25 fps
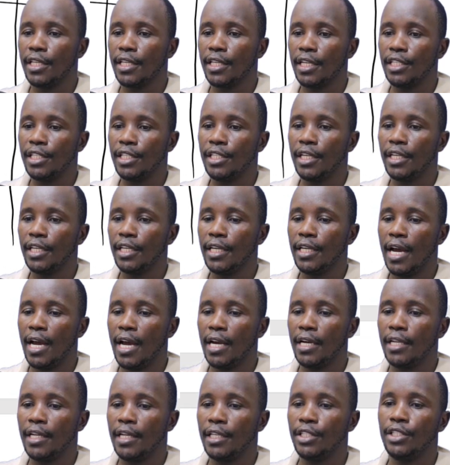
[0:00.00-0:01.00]
ZJ,
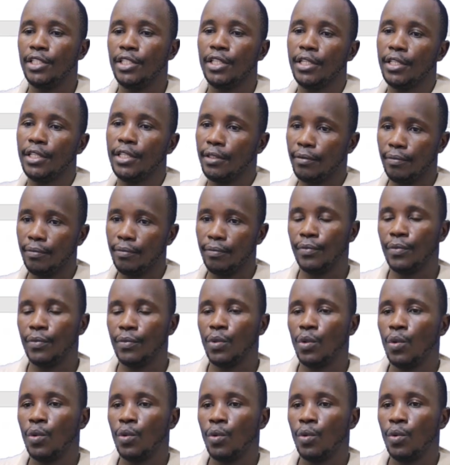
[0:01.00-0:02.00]
and DJ.
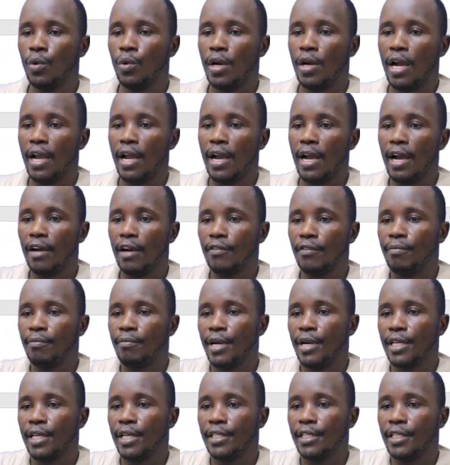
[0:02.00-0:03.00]
I have
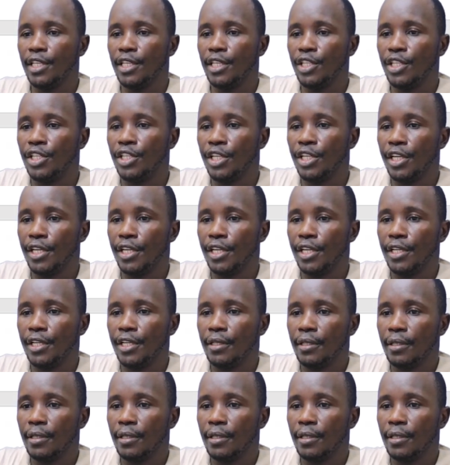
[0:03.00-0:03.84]
my CJ.